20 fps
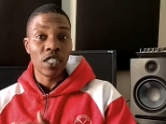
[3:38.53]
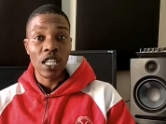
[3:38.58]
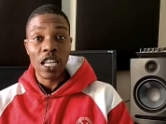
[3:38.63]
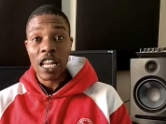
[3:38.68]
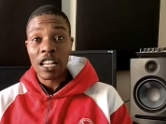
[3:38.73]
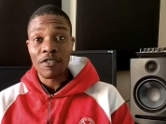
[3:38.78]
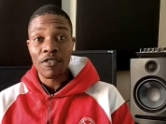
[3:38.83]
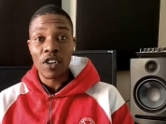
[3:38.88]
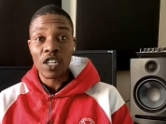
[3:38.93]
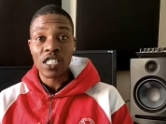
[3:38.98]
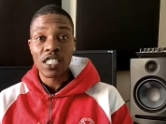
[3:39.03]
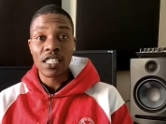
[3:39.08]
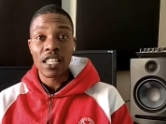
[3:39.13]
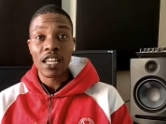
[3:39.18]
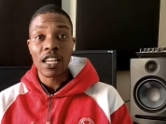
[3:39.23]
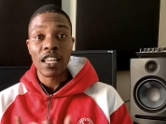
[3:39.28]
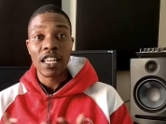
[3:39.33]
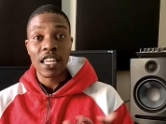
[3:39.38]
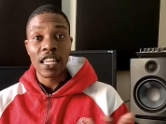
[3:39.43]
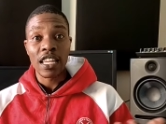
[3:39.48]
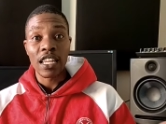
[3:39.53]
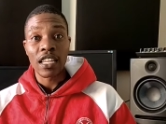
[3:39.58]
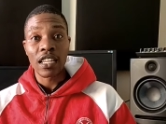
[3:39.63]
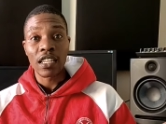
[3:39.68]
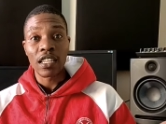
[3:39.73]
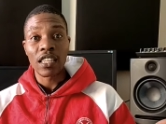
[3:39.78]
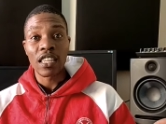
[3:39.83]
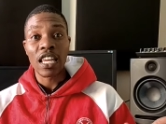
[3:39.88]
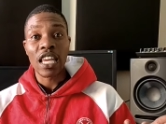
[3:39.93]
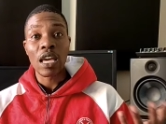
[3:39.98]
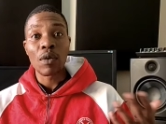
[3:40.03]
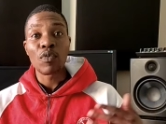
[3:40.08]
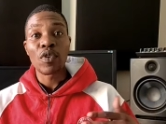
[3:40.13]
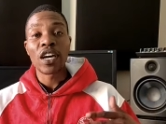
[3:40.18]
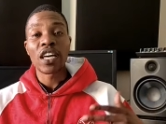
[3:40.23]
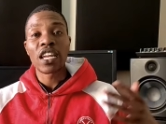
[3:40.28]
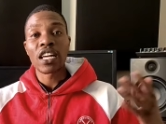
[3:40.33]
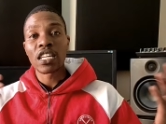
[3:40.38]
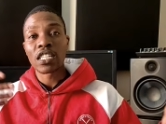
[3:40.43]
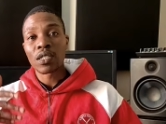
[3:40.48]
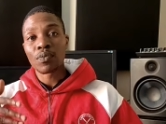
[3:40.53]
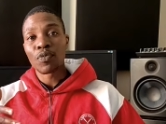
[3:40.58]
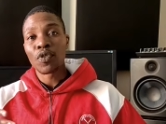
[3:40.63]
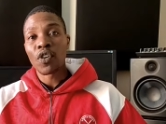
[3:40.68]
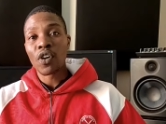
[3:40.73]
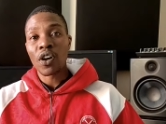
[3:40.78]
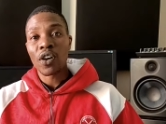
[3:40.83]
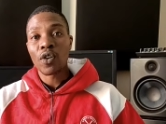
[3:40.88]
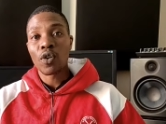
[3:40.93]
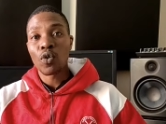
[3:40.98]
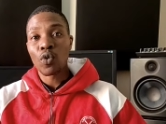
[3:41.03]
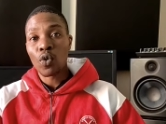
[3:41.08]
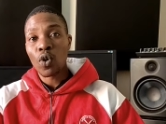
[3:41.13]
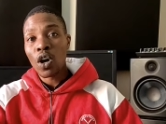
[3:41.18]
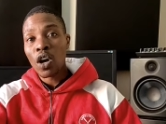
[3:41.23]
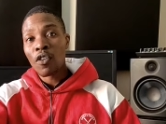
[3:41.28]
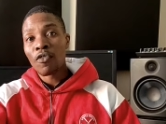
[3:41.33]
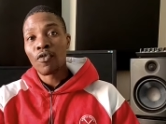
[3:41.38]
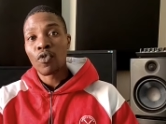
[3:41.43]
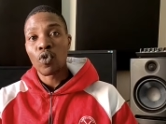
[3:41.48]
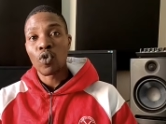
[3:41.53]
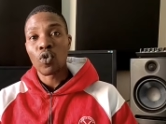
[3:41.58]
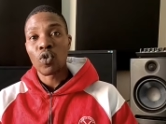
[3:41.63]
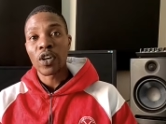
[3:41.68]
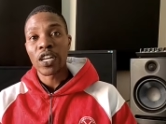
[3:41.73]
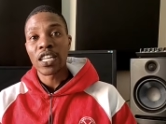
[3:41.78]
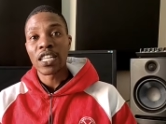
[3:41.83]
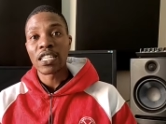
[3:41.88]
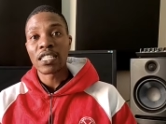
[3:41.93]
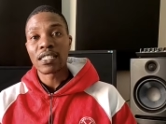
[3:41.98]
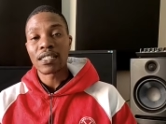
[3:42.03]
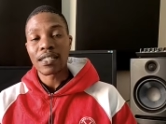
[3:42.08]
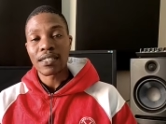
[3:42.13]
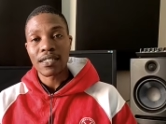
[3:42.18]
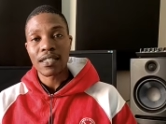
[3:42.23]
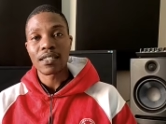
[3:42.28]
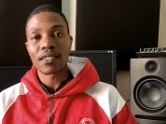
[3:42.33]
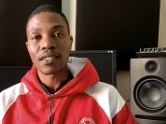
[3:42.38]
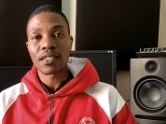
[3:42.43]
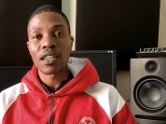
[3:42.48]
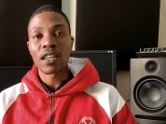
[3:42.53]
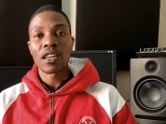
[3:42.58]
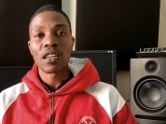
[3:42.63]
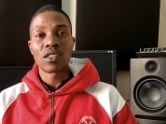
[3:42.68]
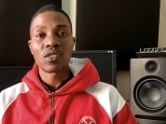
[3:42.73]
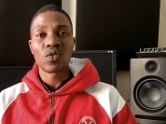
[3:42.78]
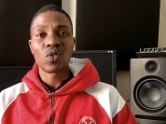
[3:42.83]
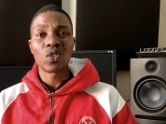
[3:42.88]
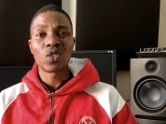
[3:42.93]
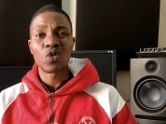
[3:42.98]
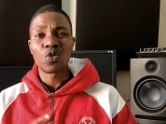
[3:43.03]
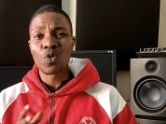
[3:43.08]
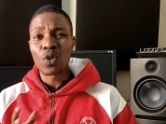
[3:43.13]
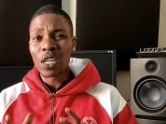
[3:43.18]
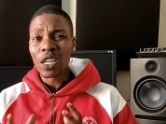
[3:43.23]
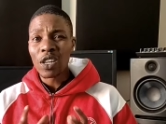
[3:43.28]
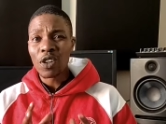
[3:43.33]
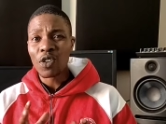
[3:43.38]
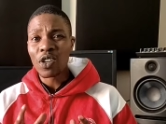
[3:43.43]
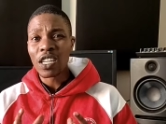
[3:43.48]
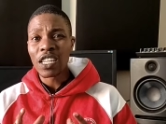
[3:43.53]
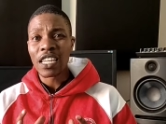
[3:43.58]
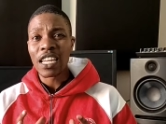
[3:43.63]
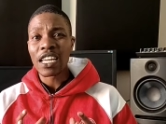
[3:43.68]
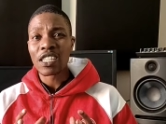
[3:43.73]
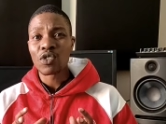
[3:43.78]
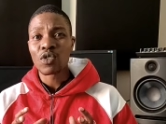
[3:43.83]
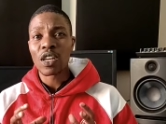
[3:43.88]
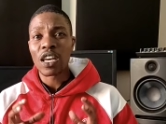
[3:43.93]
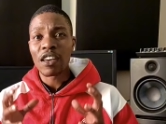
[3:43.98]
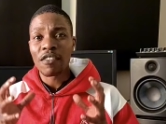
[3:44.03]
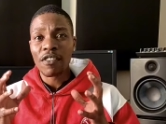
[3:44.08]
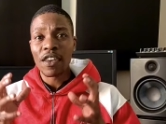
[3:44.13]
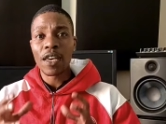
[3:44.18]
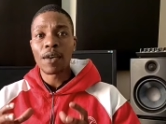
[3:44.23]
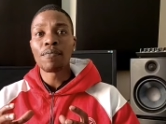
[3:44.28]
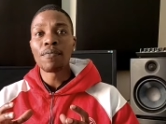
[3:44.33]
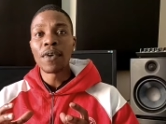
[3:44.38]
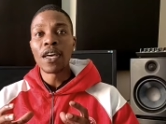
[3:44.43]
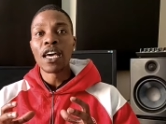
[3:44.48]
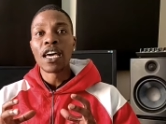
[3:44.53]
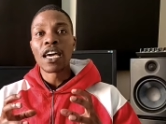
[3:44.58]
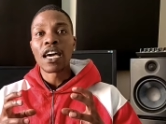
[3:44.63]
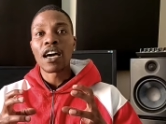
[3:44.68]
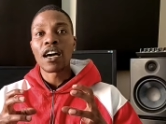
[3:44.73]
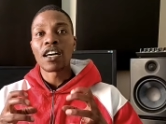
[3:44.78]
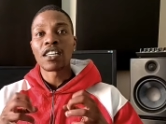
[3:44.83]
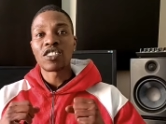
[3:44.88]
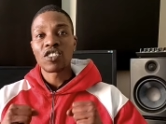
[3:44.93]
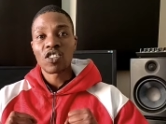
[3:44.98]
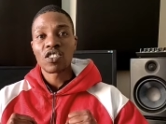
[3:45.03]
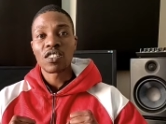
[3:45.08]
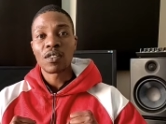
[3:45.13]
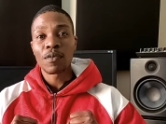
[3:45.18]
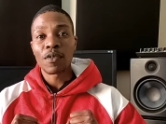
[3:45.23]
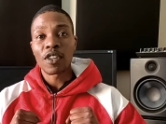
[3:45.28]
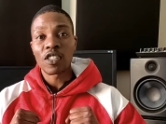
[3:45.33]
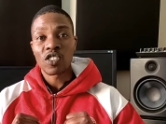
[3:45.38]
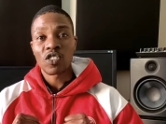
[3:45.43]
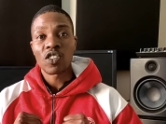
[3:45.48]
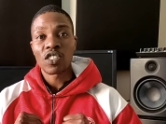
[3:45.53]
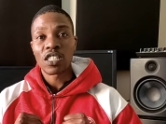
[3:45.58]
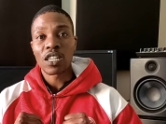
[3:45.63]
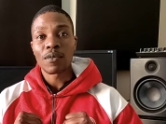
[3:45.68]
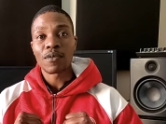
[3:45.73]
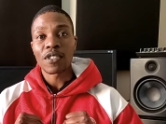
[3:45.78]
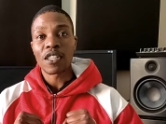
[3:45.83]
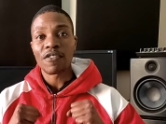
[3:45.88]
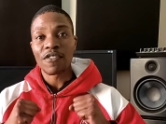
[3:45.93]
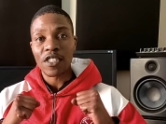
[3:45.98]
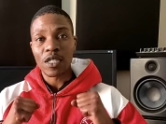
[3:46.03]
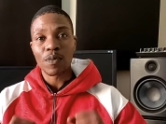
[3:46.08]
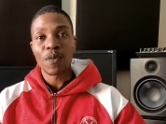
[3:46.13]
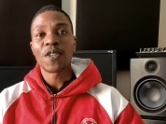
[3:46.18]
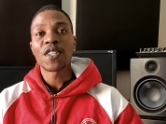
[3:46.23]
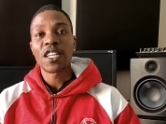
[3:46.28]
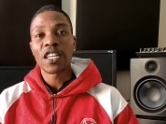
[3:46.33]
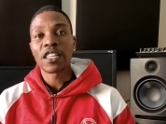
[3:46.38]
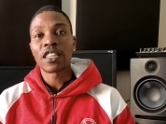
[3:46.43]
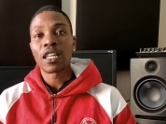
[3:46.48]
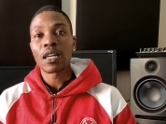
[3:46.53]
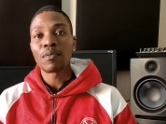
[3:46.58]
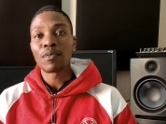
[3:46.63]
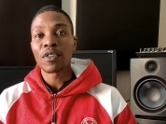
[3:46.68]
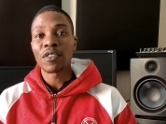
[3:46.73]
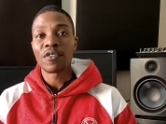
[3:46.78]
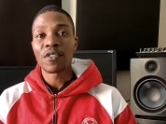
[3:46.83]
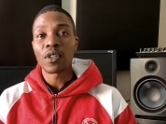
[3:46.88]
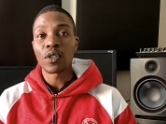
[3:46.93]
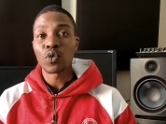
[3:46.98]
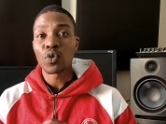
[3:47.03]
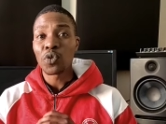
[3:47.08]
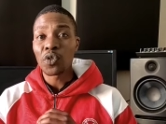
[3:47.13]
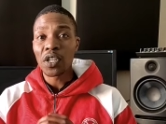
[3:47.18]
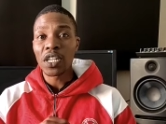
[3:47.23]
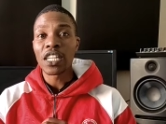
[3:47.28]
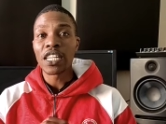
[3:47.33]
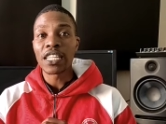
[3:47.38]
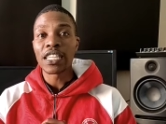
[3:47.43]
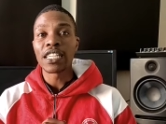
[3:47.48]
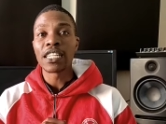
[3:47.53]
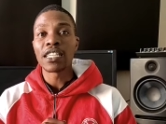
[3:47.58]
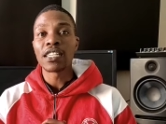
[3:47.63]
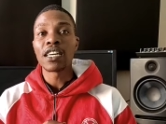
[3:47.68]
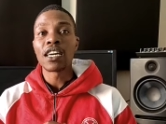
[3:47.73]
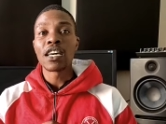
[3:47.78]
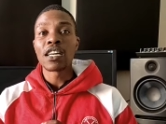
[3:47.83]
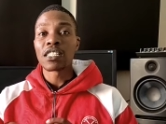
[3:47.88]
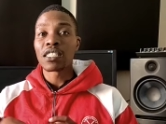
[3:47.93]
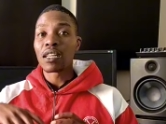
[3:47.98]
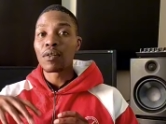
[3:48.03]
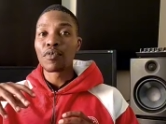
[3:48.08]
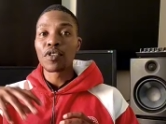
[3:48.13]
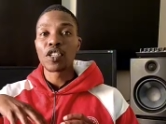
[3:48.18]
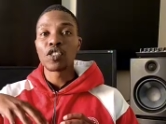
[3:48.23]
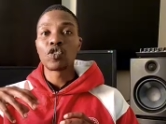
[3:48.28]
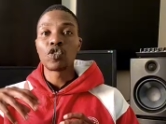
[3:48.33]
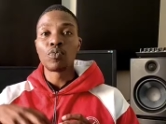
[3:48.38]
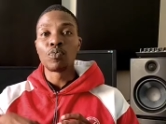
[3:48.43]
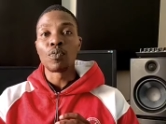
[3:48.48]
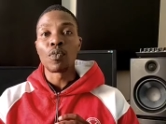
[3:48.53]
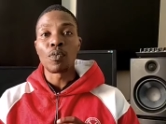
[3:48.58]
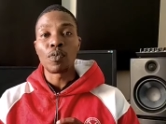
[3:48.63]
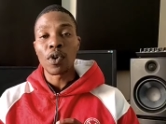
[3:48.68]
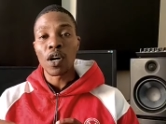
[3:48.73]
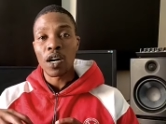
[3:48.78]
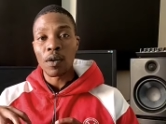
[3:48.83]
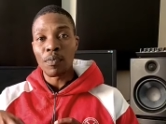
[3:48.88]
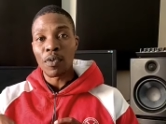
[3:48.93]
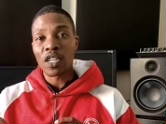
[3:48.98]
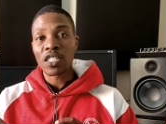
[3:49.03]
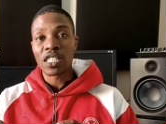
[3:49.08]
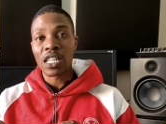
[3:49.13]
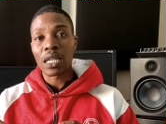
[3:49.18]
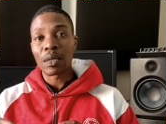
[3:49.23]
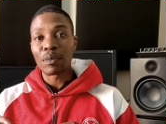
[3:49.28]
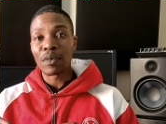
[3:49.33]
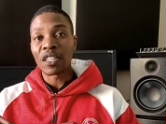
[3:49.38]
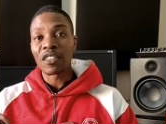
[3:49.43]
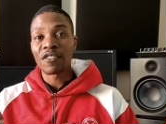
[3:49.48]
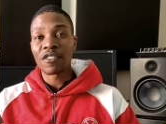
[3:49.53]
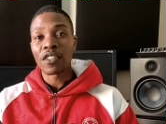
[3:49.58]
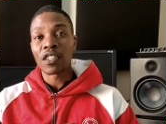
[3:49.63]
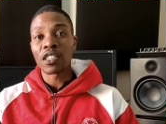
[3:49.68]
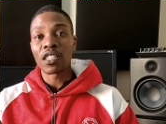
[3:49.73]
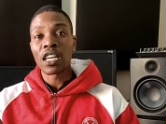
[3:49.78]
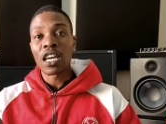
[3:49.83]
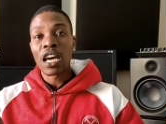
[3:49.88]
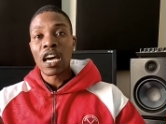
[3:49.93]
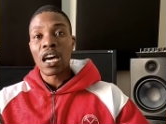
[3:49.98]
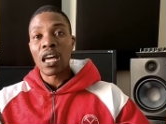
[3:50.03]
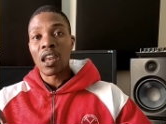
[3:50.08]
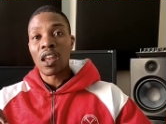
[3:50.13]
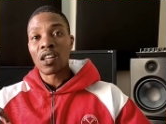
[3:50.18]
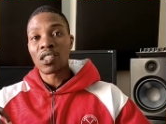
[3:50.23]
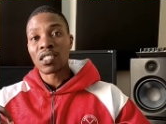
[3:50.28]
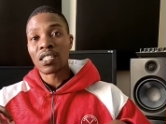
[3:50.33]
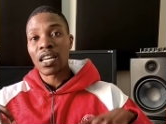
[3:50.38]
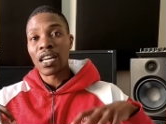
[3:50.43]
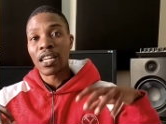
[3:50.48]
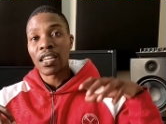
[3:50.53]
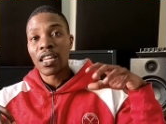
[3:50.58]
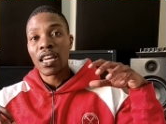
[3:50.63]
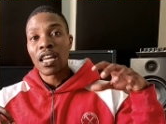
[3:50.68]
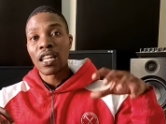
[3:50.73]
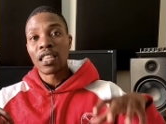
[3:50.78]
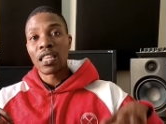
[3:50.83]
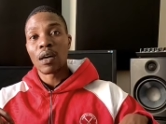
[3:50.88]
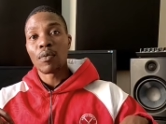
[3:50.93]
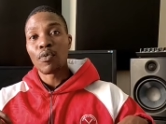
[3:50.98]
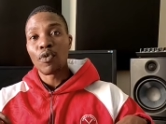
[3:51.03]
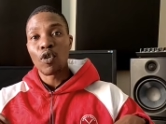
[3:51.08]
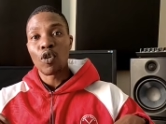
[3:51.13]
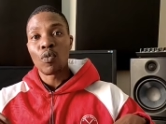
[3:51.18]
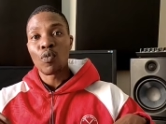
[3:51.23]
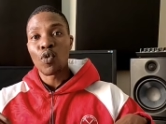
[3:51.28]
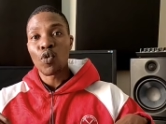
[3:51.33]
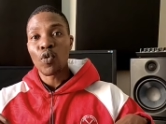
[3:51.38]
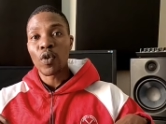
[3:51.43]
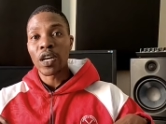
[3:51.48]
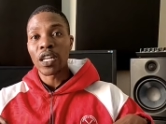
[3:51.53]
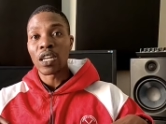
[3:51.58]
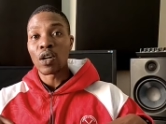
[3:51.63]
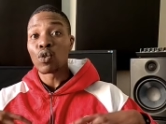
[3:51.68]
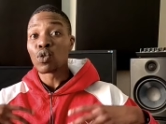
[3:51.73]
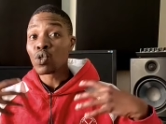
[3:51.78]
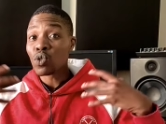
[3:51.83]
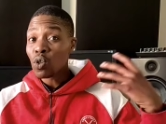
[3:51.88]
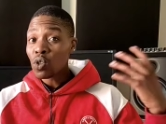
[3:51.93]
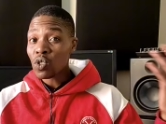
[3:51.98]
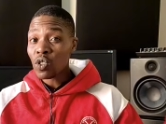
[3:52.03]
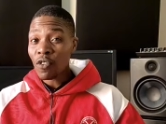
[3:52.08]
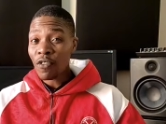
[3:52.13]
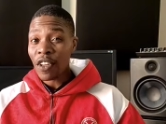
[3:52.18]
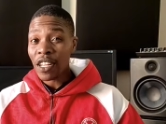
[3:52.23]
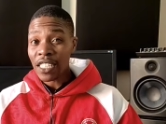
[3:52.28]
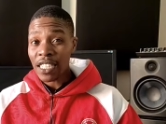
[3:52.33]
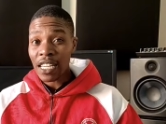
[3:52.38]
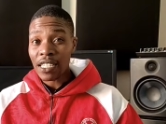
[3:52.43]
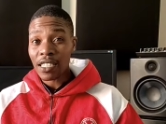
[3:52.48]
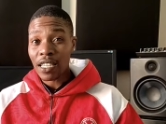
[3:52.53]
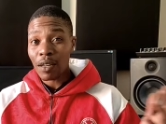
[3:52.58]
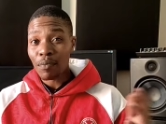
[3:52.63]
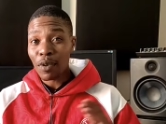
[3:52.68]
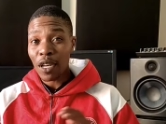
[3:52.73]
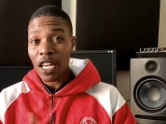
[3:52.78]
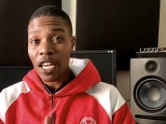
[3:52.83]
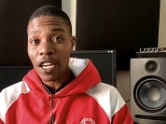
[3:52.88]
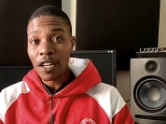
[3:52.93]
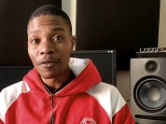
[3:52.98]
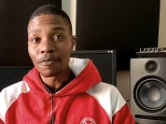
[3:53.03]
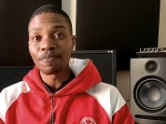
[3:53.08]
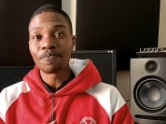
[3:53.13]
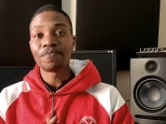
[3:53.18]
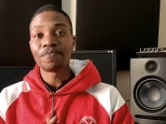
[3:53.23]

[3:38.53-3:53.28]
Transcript: Lyle Foster in the game we had against Morocco for his assist. So it's really, really nice to have him. Uh, Sestimio asserting himself, especially in that midfield. We really need somebody to uh, bust that midfield alongside Teboho Mokoena, who's also a fantastic player